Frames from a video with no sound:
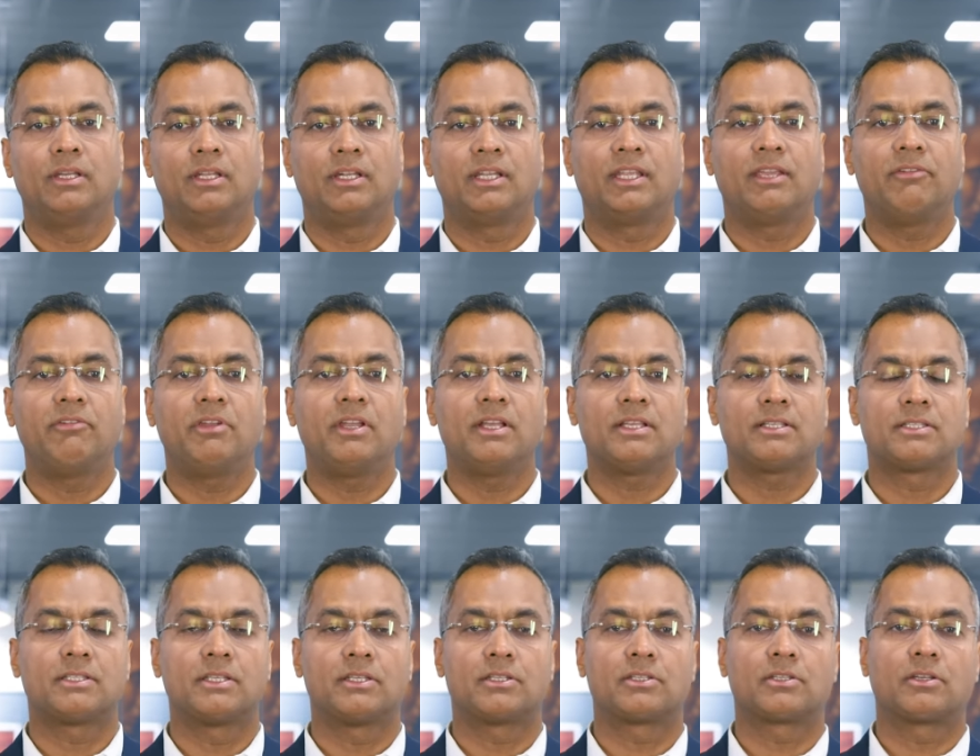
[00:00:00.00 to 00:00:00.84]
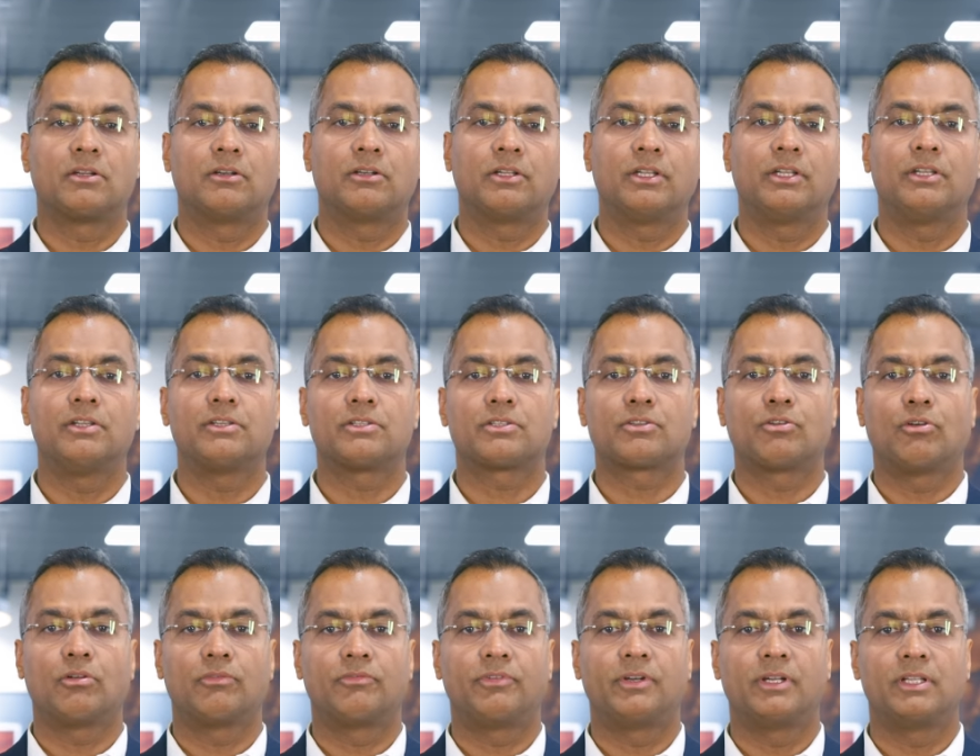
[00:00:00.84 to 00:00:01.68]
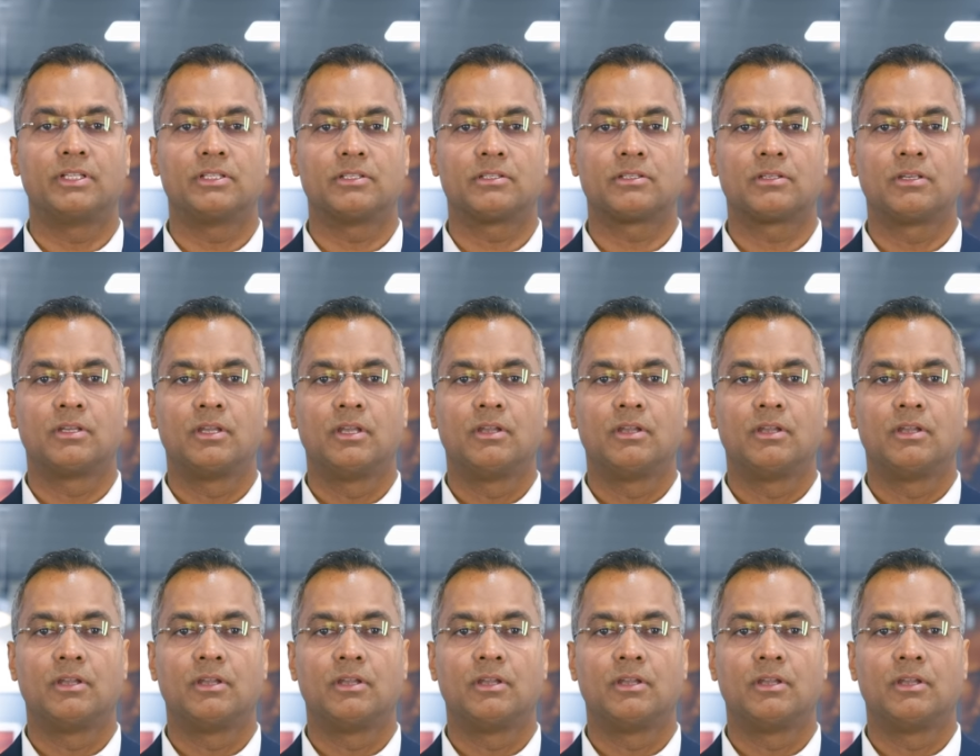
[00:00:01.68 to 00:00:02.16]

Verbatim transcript: in giving us this continuous confidence